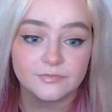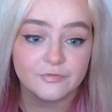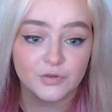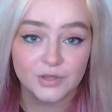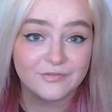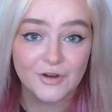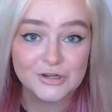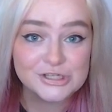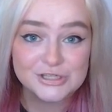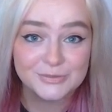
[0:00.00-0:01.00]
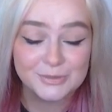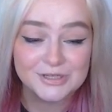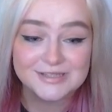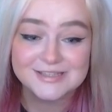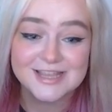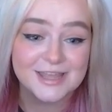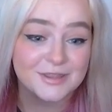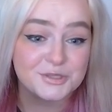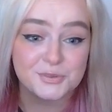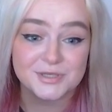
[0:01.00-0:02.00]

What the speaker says: fully functioning ones and they don't